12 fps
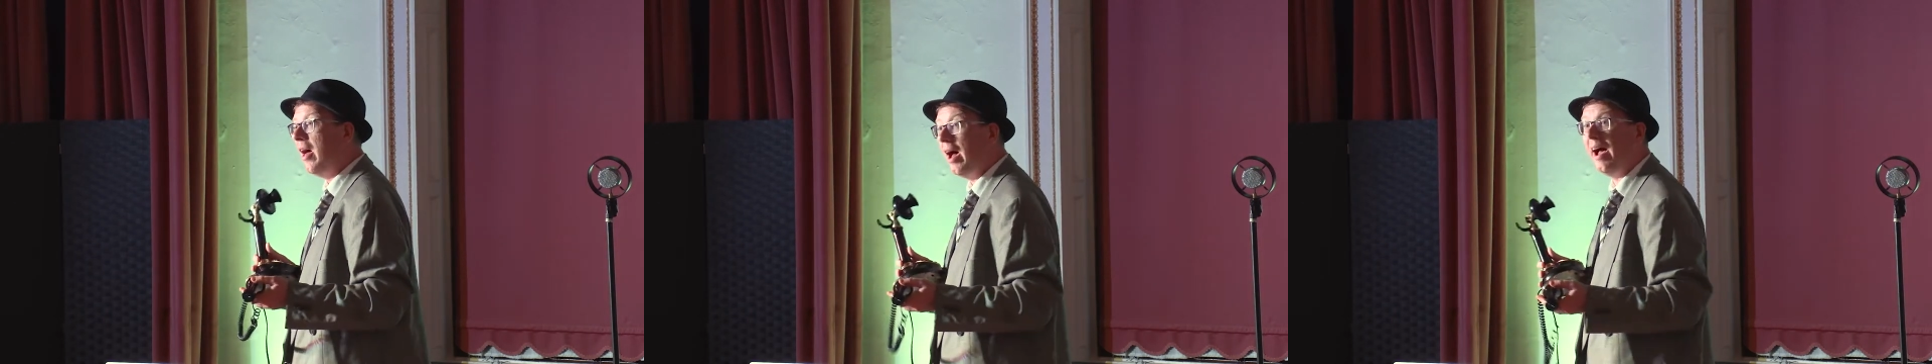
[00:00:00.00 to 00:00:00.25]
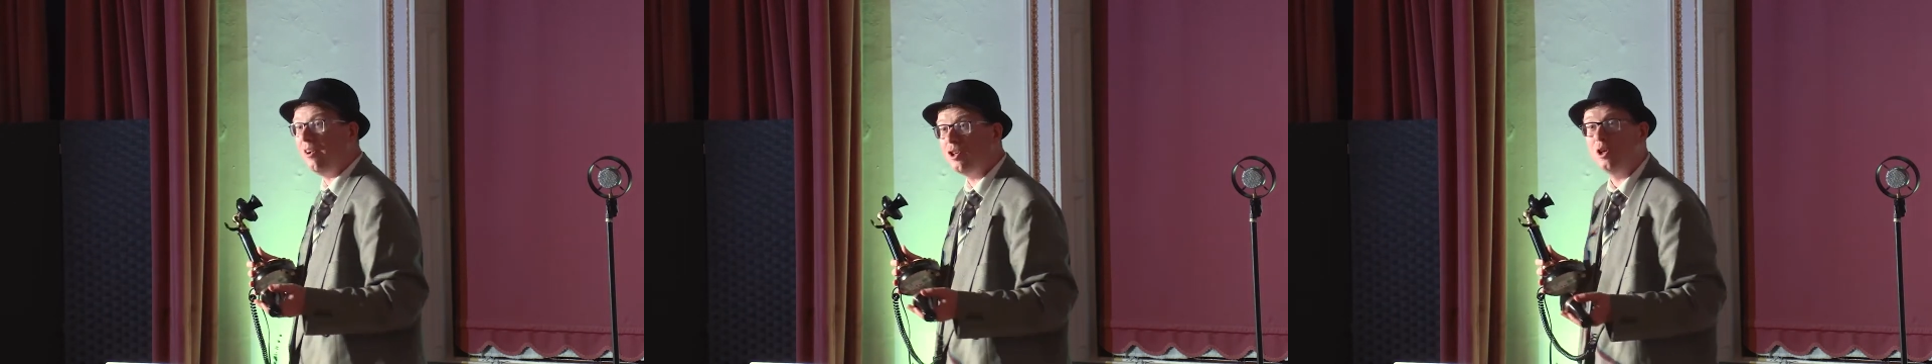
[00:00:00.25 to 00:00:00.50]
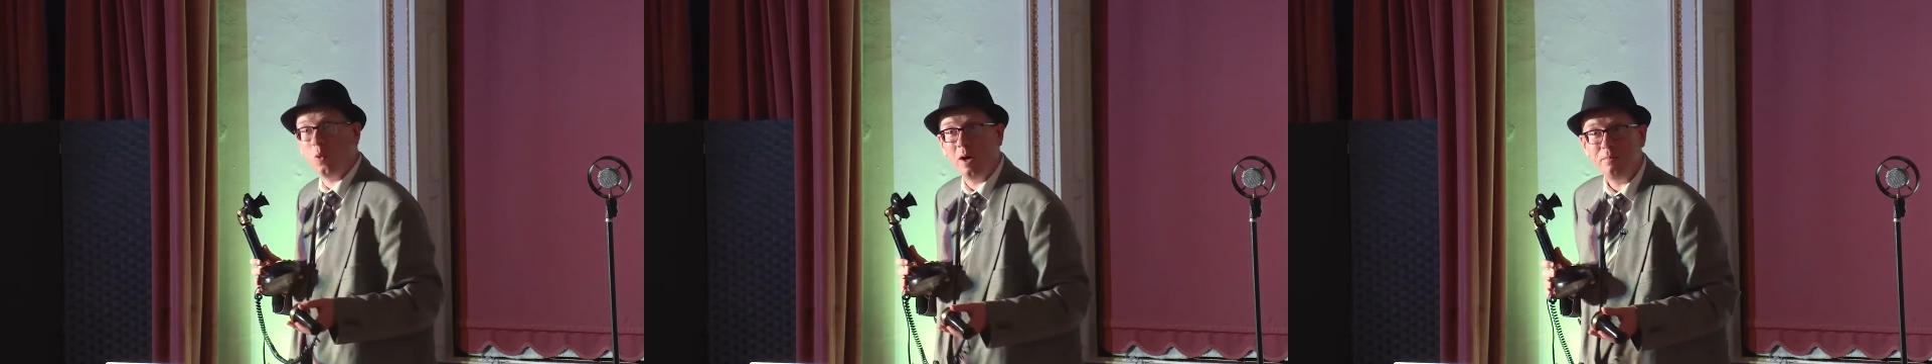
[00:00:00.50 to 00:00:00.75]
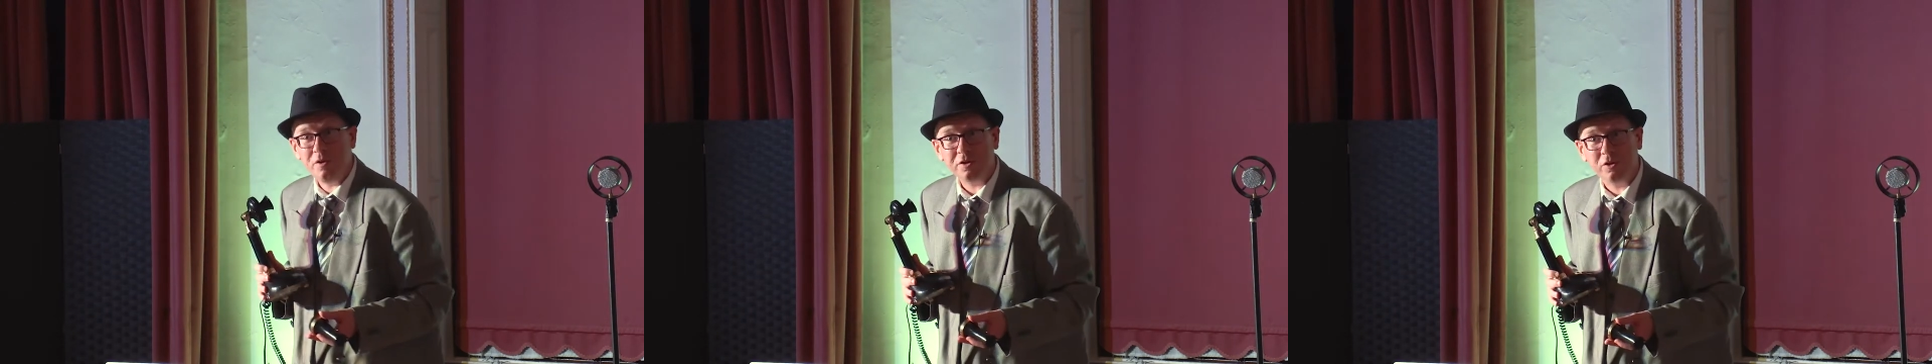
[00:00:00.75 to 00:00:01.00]
are actually
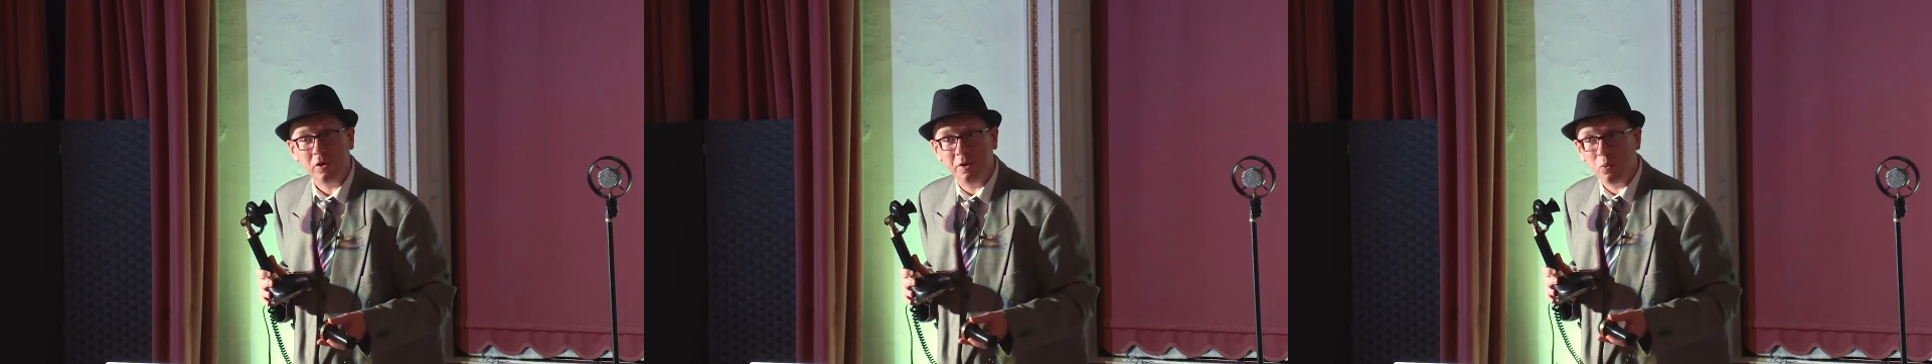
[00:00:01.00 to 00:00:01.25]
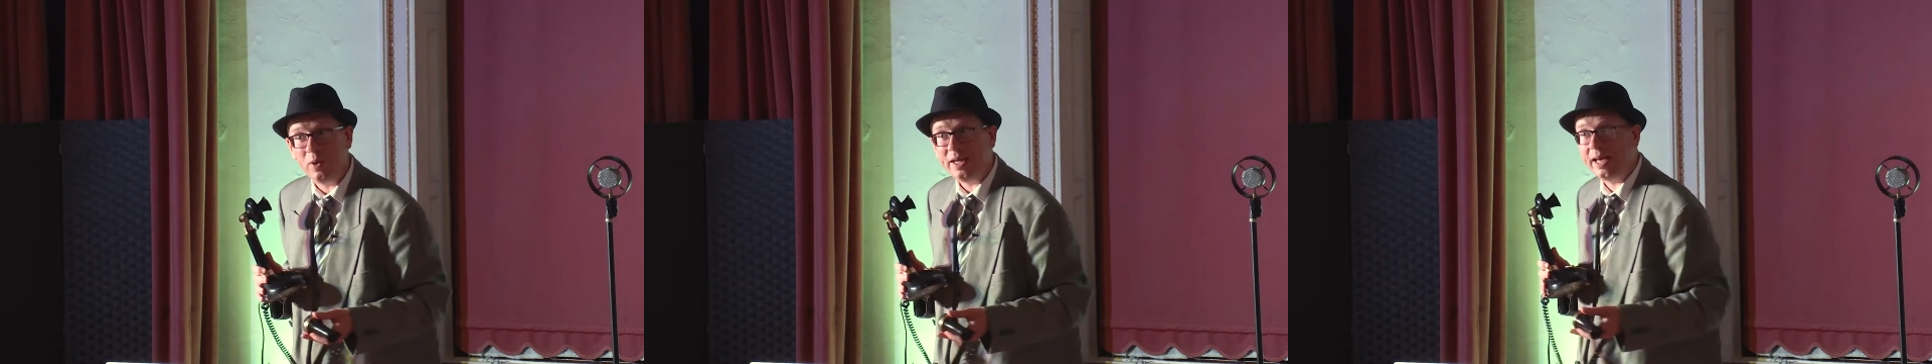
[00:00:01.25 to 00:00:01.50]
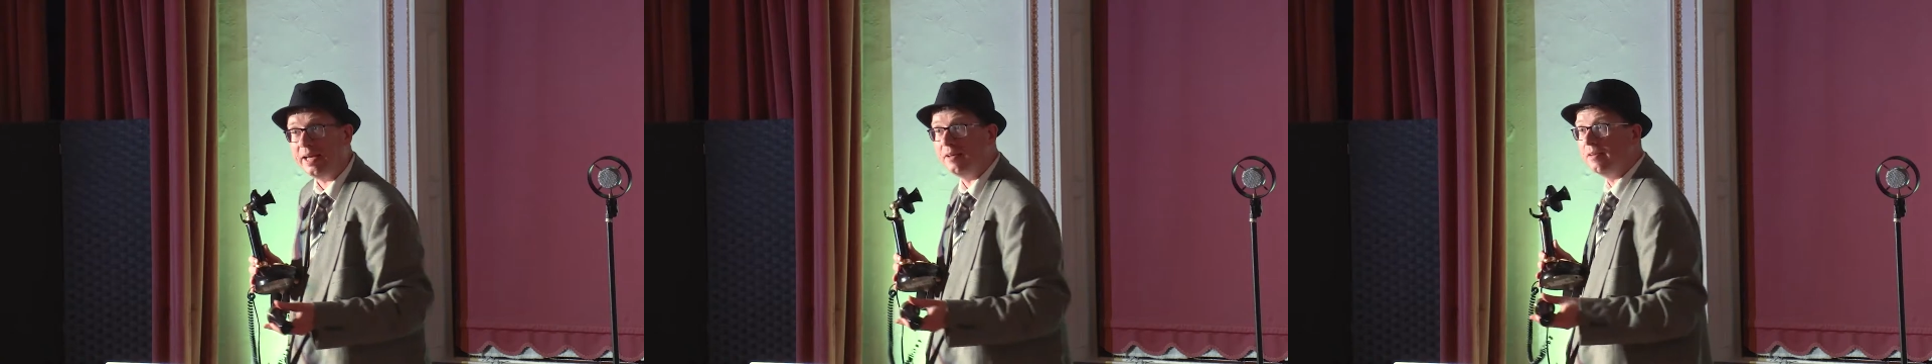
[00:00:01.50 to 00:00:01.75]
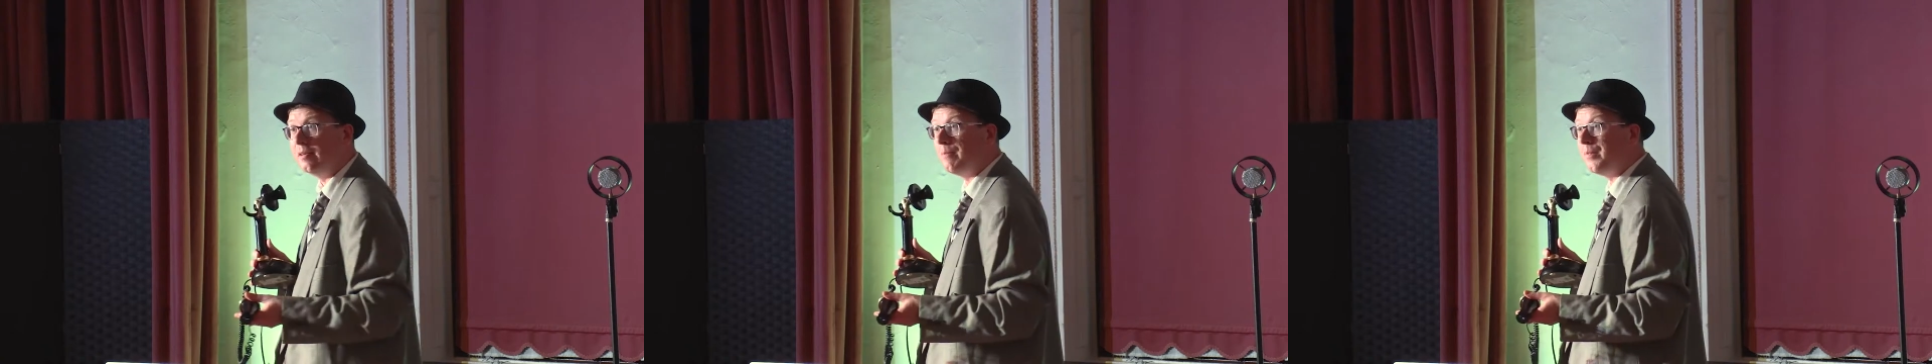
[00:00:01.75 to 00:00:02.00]
quite musical on a
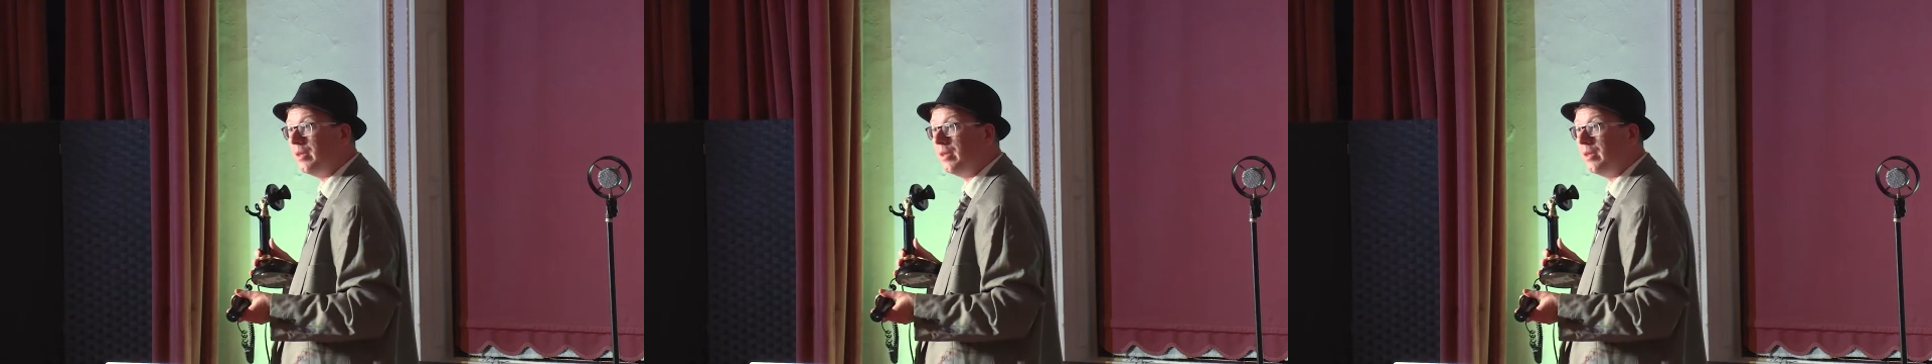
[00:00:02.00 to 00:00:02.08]
weekend.